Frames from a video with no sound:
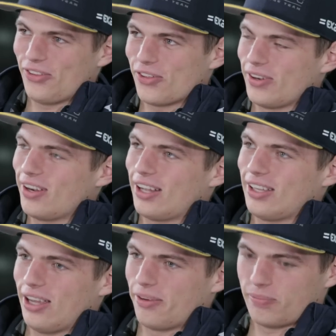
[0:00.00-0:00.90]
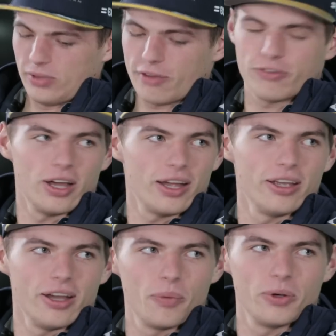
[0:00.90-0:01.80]
So yeah,
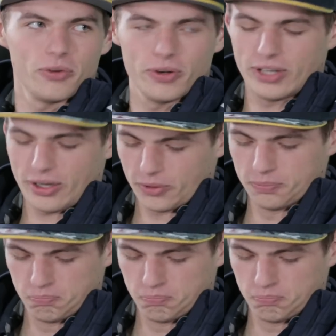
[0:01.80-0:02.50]
definitely, I would agree on that one.